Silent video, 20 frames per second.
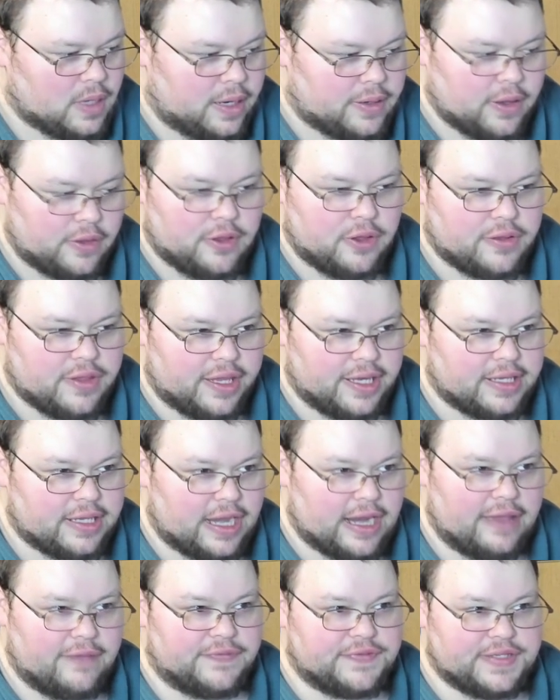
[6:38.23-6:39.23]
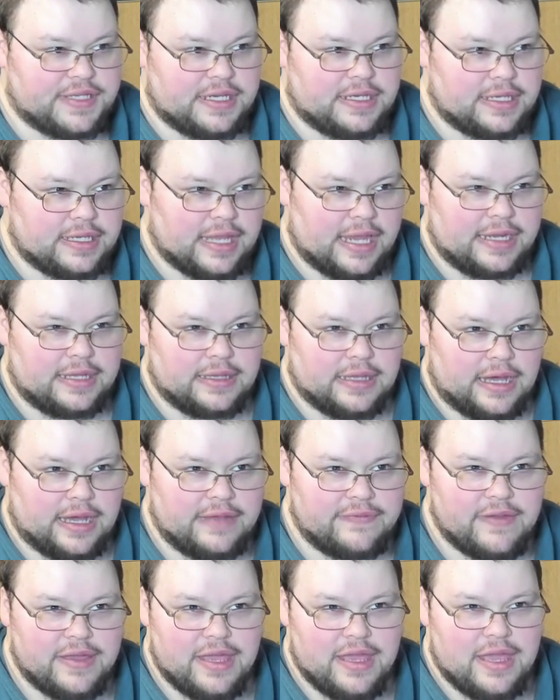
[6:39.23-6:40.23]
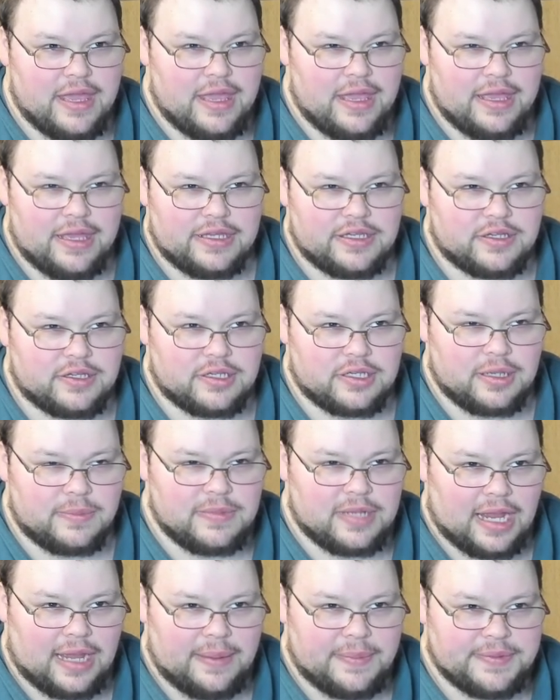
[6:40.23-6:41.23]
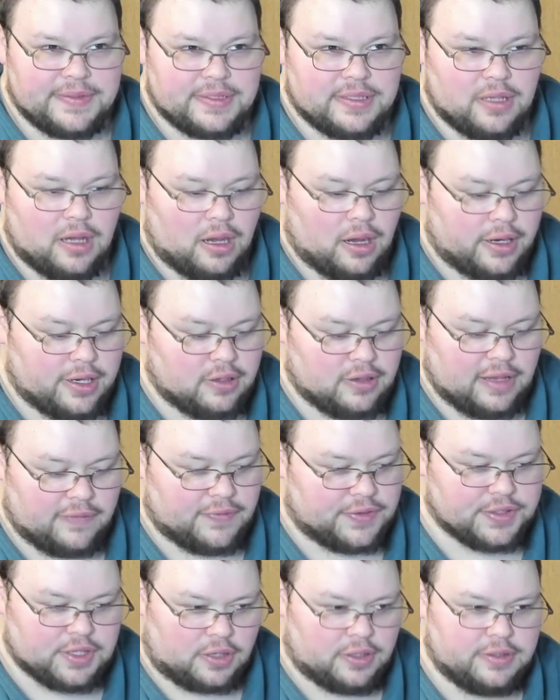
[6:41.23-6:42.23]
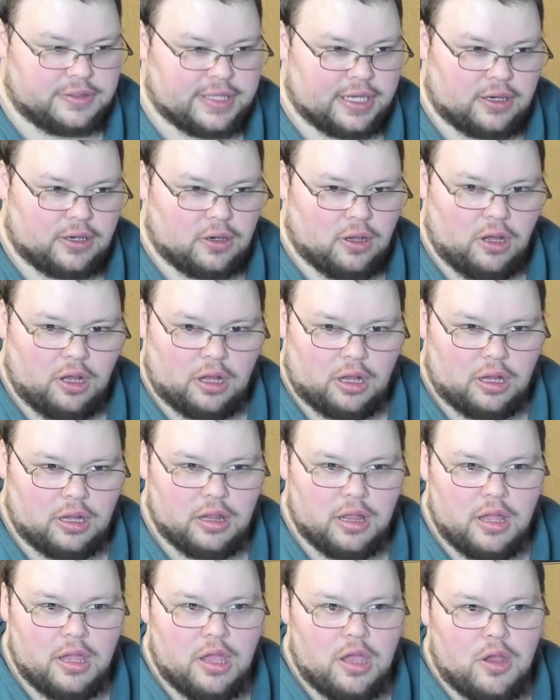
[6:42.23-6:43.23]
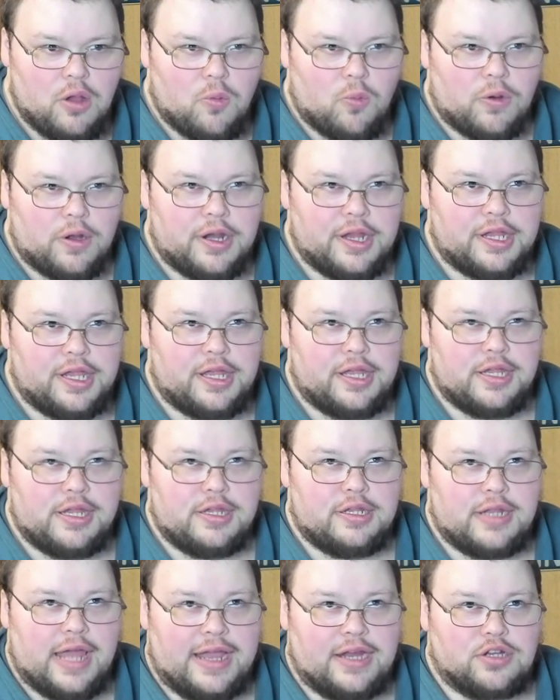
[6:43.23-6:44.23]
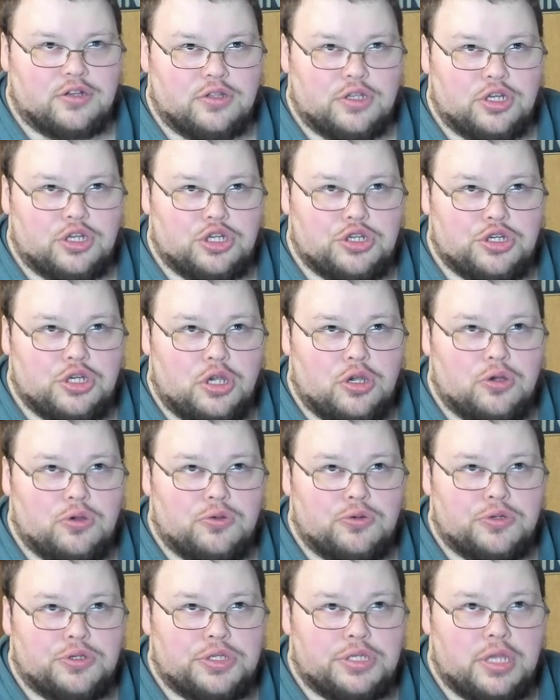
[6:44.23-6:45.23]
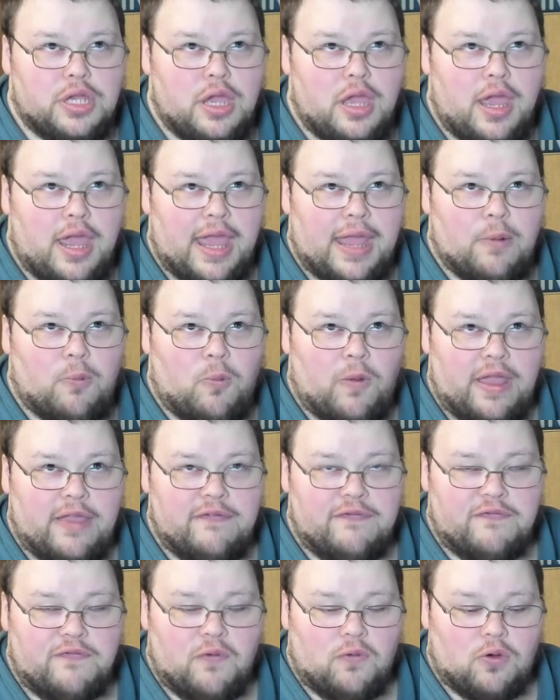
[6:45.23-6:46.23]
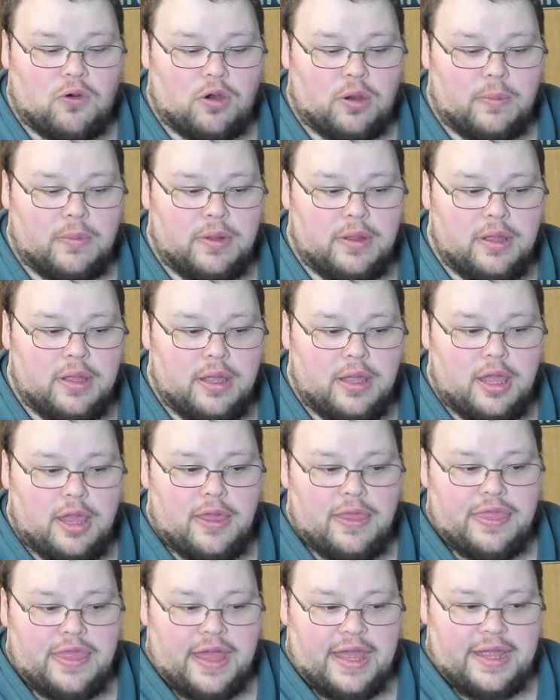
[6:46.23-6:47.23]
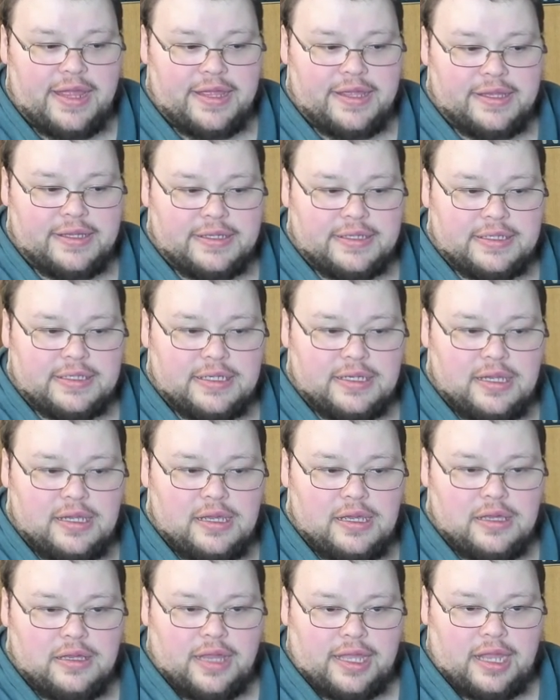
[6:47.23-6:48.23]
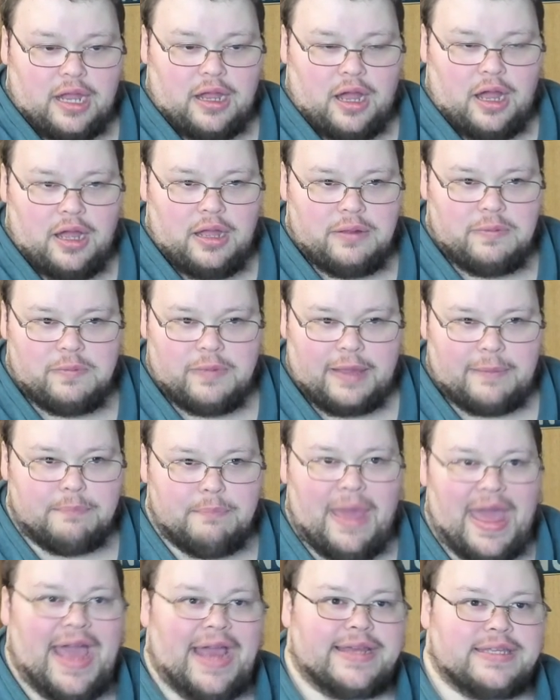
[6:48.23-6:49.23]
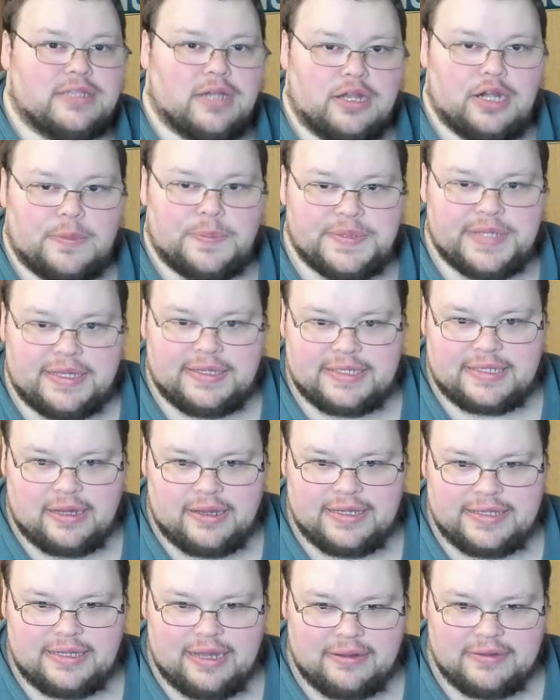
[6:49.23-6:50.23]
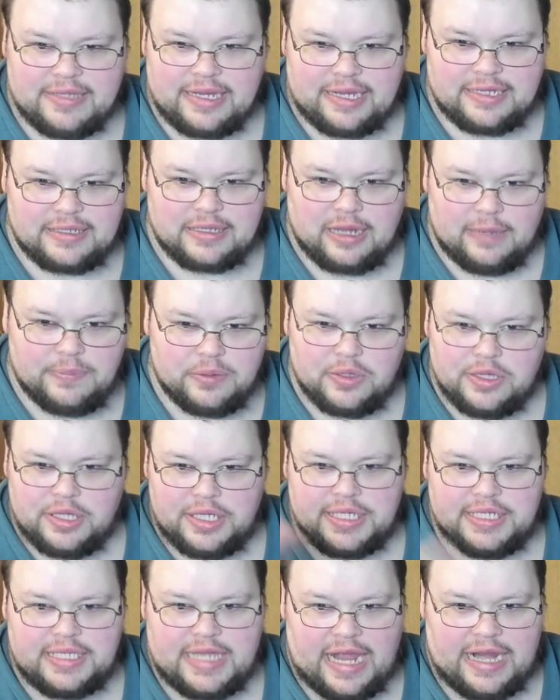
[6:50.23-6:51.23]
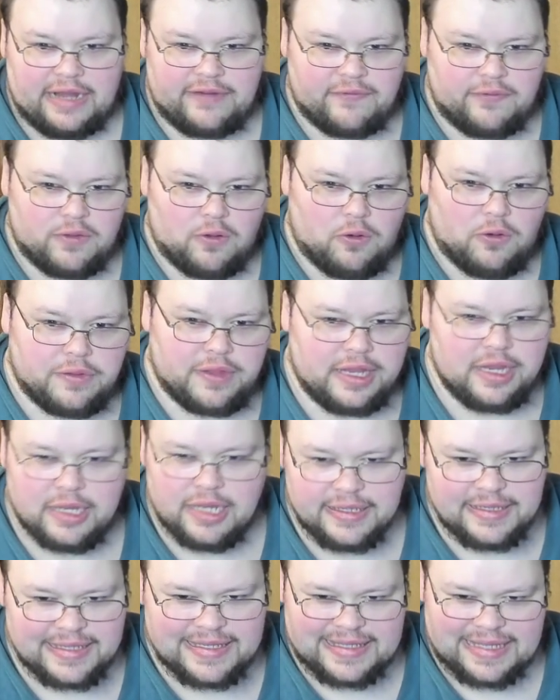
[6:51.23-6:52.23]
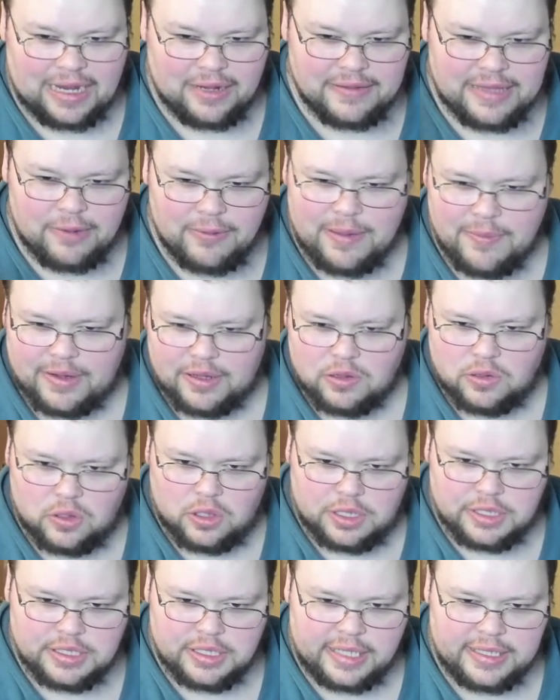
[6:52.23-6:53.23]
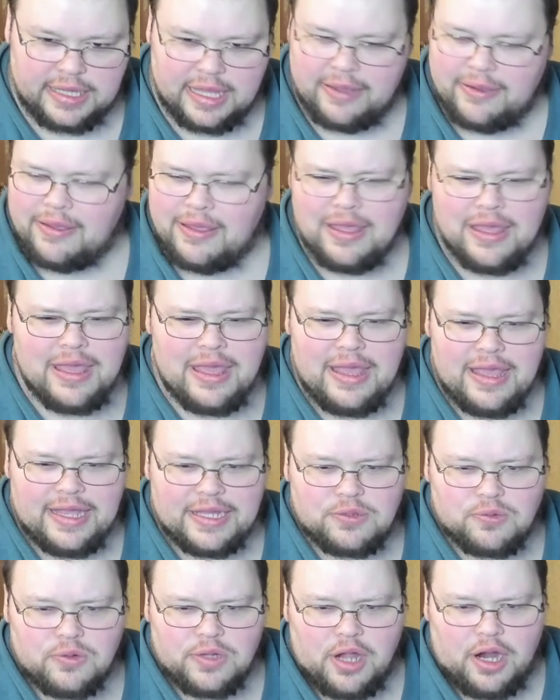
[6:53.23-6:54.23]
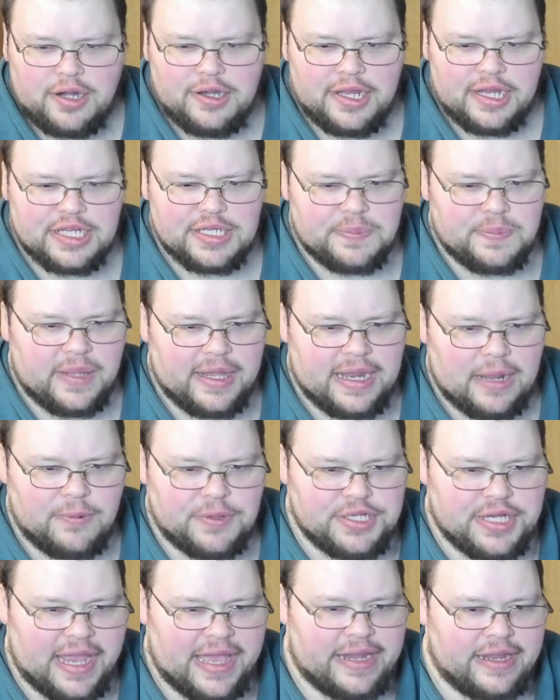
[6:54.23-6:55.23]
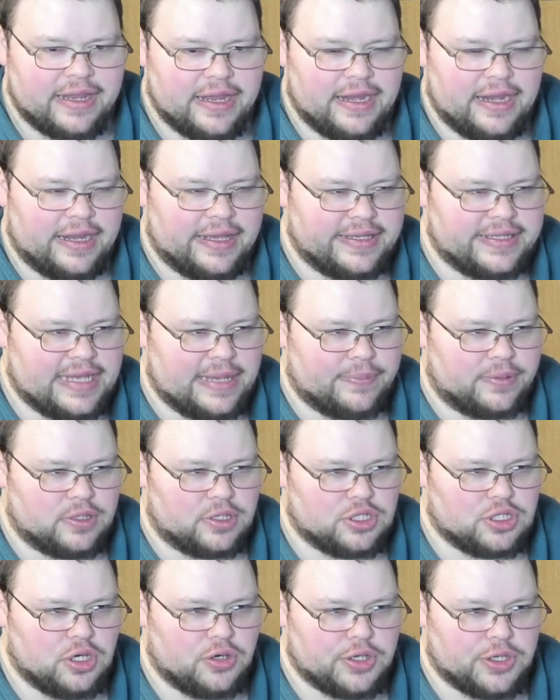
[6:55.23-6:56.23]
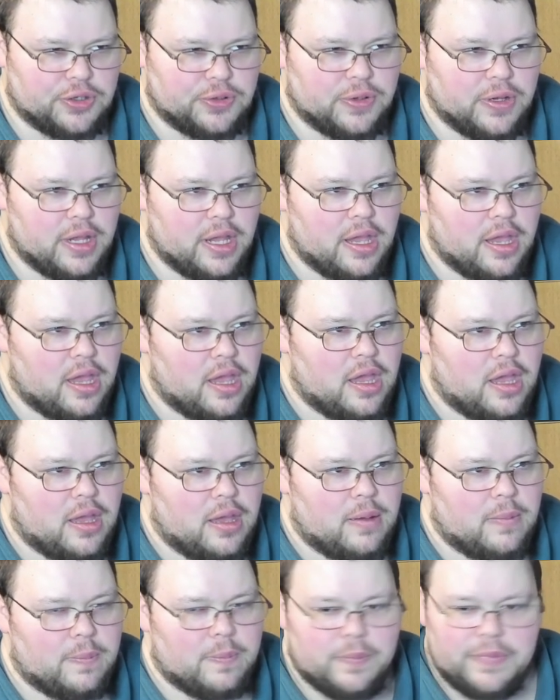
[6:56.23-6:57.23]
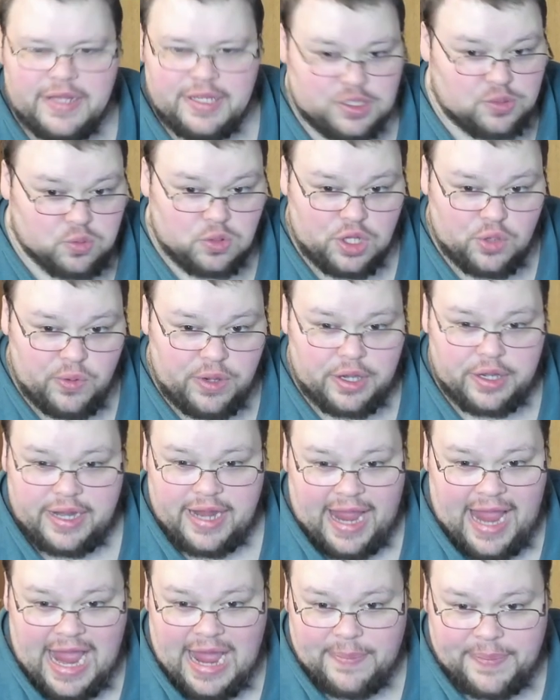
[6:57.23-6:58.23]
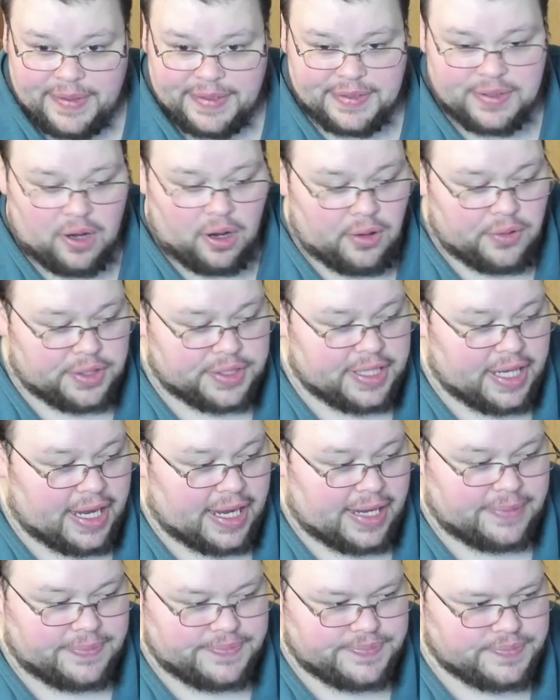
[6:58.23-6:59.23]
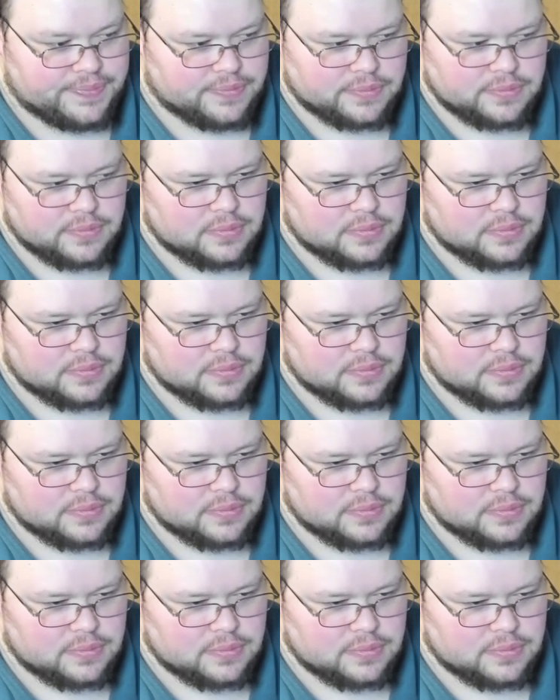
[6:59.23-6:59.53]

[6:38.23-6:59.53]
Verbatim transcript: Another thing that I've seen in in Live is sometimes the audio levels aren't there at all, where it, it actually shows a waveform that is like uh, like maxed 100%. It sounds like it's completely static for the whole thing. It doesn't sound that way, but it looks like that. It's really hard to explain. I wish I had a, an example to show you. It's really weird. It happens all the time.